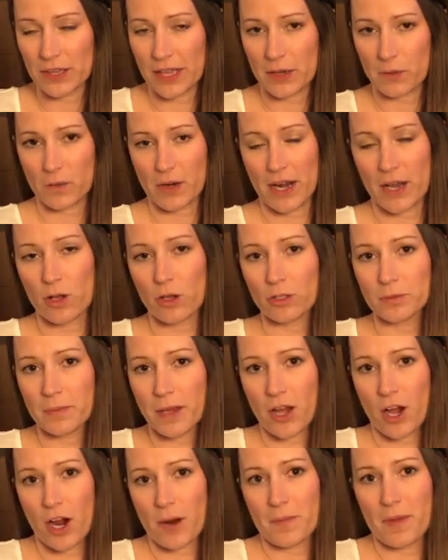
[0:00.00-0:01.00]
Like when I hold
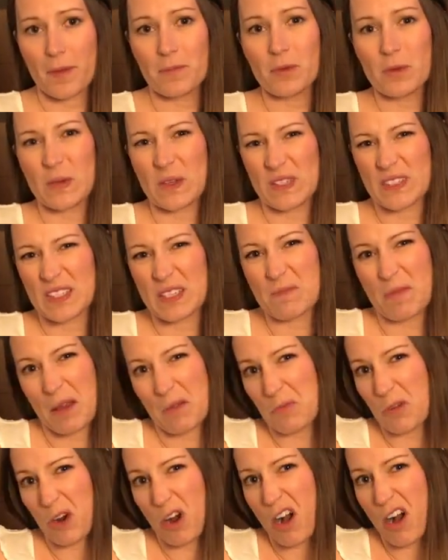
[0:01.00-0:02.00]
my arm up, you can see
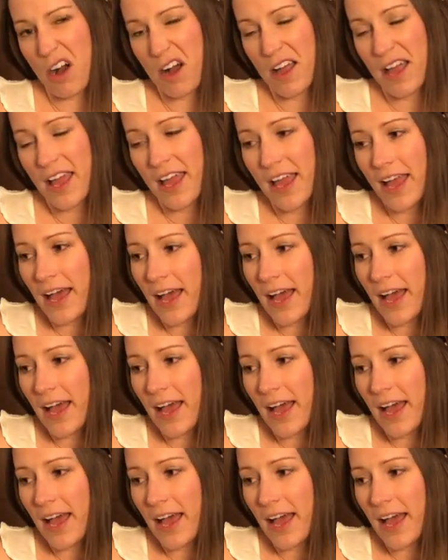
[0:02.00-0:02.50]
my bra.